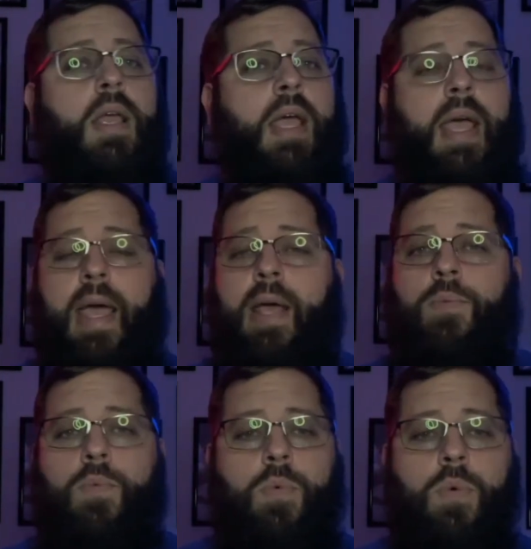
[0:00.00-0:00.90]

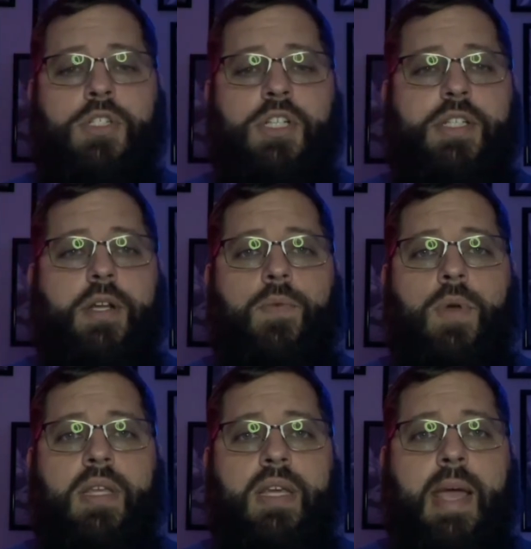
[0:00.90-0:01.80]
And we're just going to run
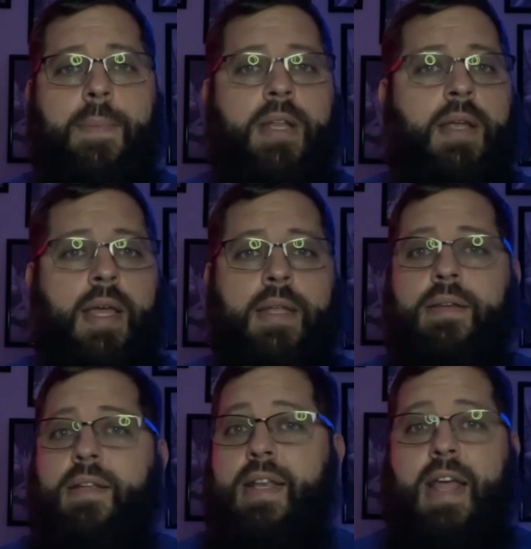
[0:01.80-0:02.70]
the gamut and
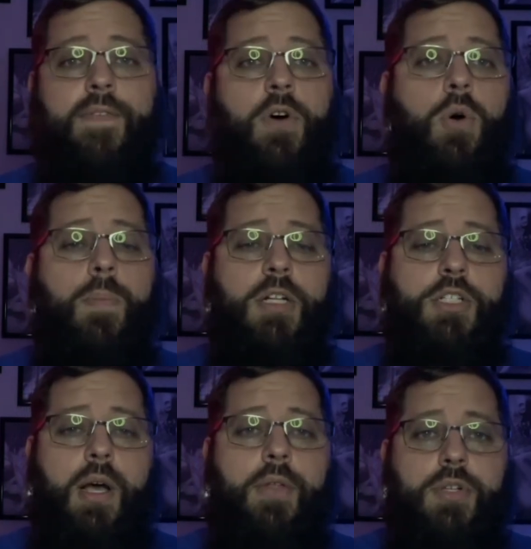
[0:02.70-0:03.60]
have a whole bunch of
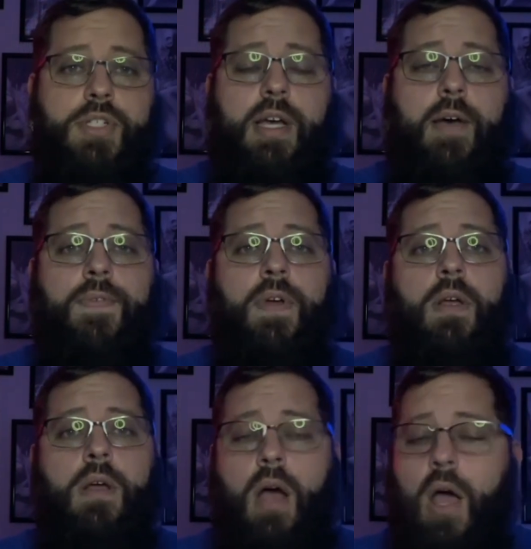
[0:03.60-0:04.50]
other stuff.
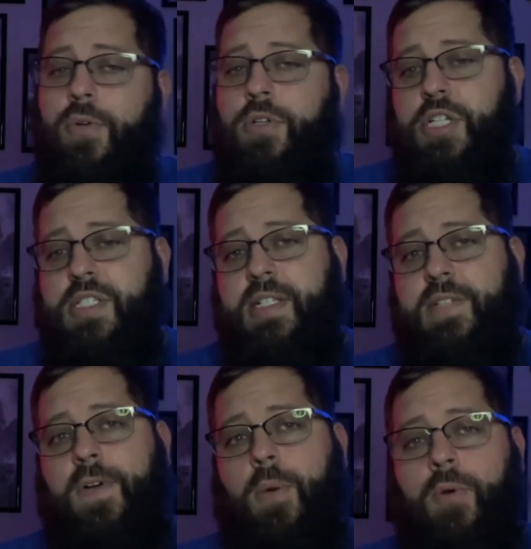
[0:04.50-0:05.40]
Other than just these
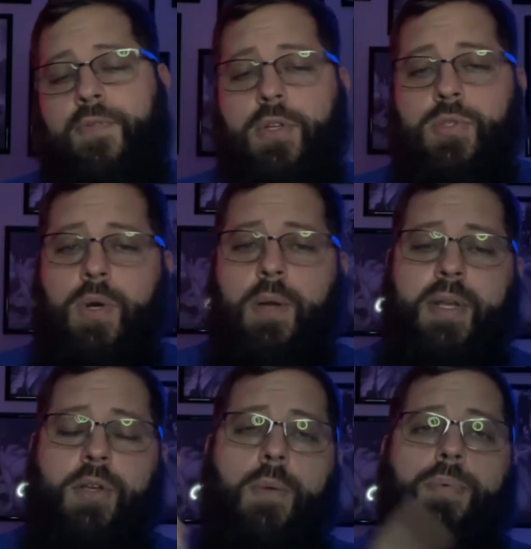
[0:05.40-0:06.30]
film reviews, we're going to be
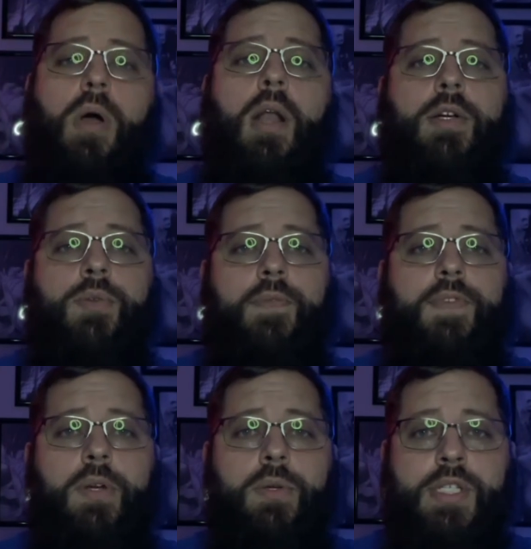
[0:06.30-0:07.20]
doing product
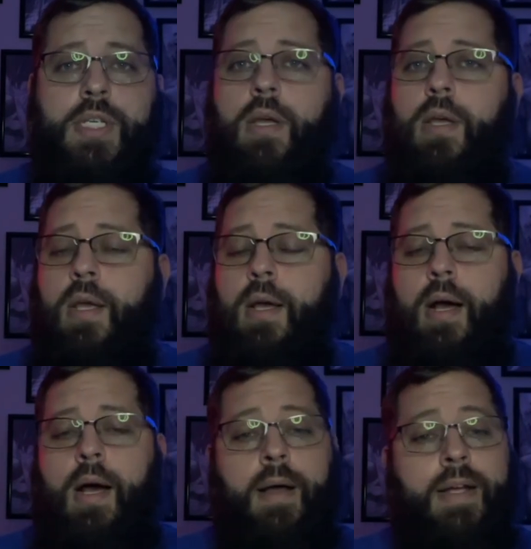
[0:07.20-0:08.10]
reviews
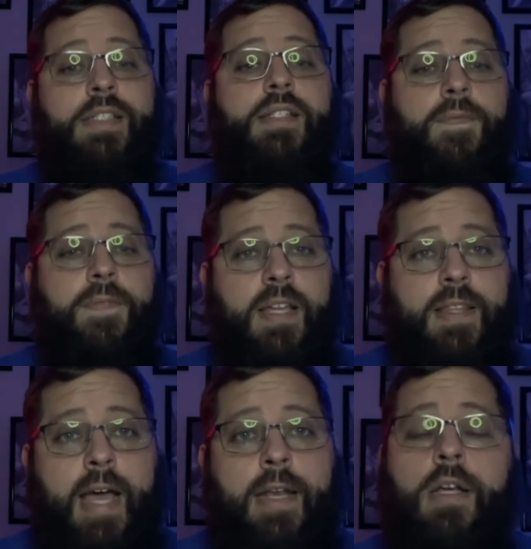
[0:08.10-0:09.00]
and stuff like
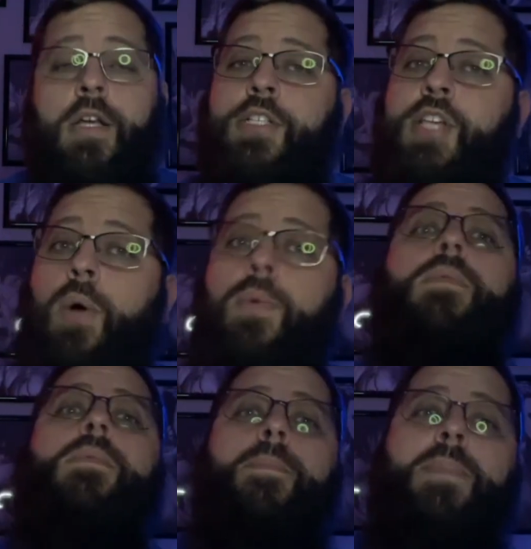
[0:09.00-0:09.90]
that. So
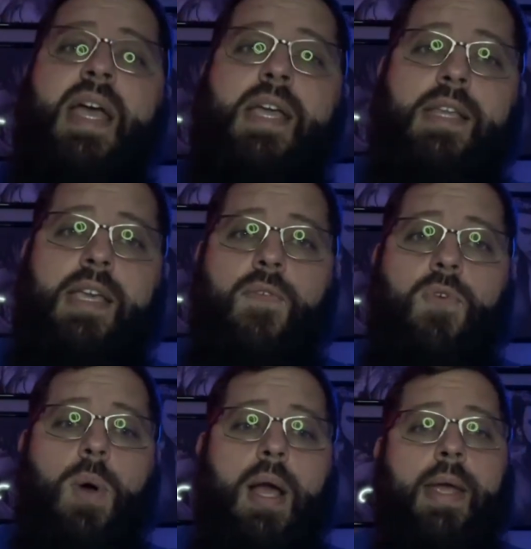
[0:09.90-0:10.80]
back in the
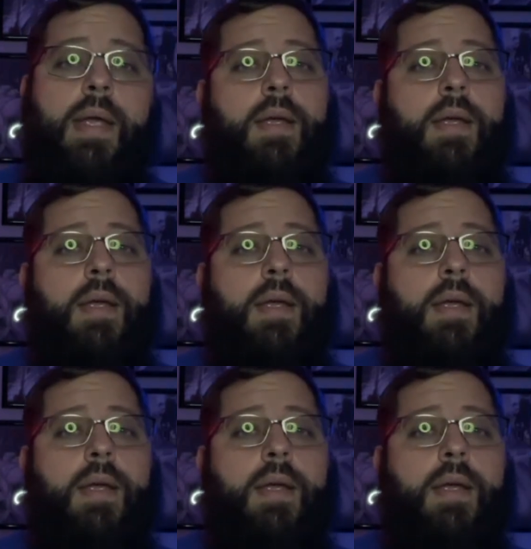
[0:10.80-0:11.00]
giveaway.